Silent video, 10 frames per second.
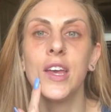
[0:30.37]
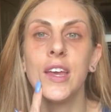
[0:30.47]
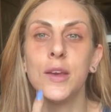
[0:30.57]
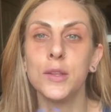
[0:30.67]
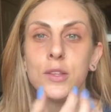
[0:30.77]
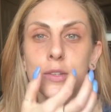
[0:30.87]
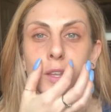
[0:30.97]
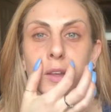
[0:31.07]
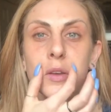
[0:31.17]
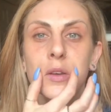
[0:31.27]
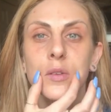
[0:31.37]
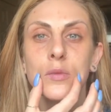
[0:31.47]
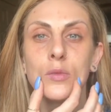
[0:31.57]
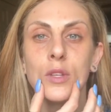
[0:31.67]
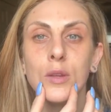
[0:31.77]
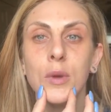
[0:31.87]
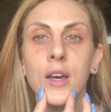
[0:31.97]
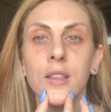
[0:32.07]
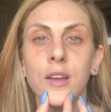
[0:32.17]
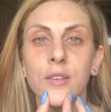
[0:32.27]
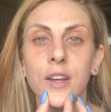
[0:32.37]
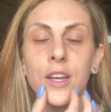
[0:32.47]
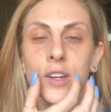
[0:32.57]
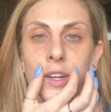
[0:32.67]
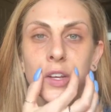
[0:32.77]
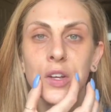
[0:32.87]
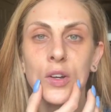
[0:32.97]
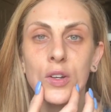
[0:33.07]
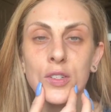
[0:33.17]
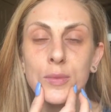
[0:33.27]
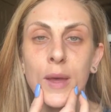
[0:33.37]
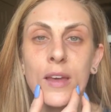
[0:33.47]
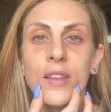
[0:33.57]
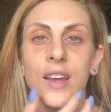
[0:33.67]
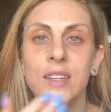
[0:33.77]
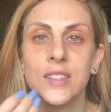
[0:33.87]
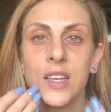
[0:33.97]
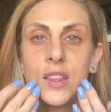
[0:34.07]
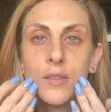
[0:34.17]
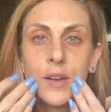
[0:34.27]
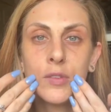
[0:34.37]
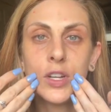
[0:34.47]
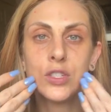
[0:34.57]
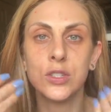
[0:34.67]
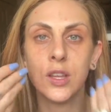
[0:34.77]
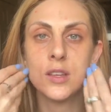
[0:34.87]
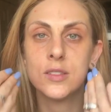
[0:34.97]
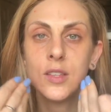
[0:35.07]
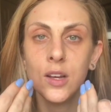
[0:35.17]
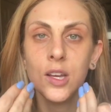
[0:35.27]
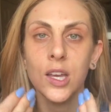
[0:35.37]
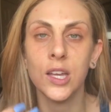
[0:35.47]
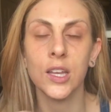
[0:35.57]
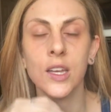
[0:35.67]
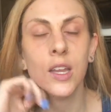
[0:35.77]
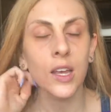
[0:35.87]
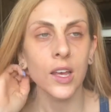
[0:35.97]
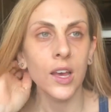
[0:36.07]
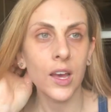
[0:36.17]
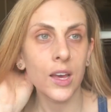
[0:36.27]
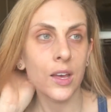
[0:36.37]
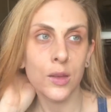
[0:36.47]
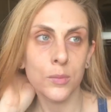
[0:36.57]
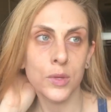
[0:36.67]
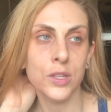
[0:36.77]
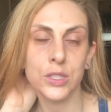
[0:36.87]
it looked like really bad, like right here in her smile lines, like the foundation like sunk in. I'm